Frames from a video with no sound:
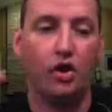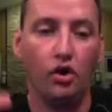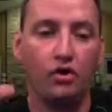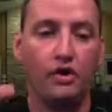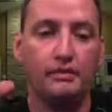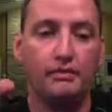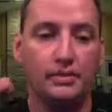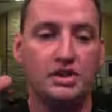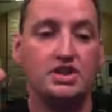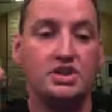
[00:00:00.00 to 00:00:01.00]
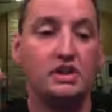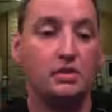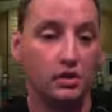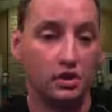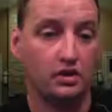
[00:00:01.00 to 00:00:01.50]
only machine at
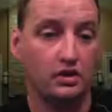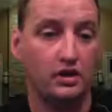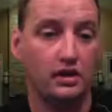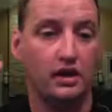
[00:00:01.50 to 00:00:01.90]
work.